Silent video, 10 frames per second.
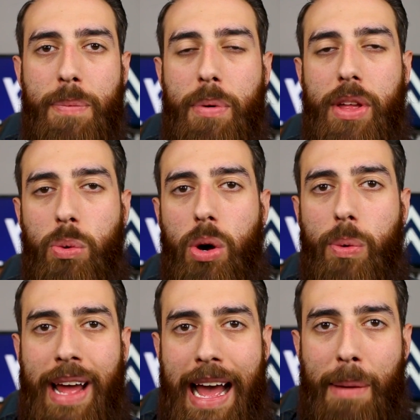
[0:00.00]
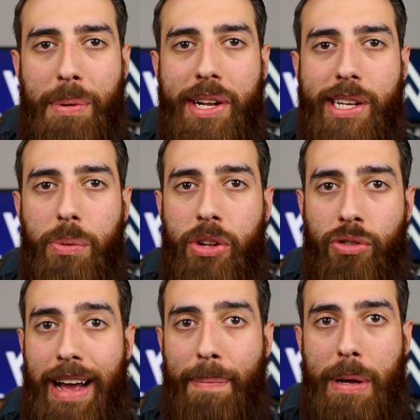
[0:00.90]
But then what would happen is it would
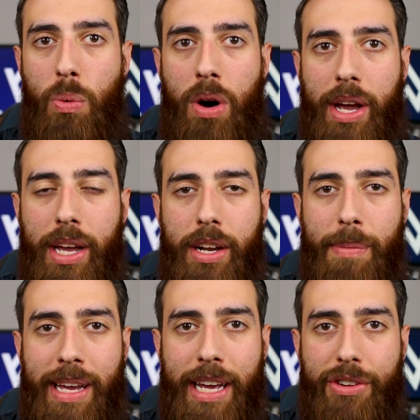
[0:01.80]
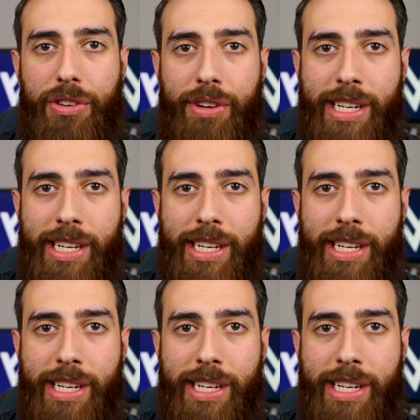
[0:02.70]
track me walking into my kitchen or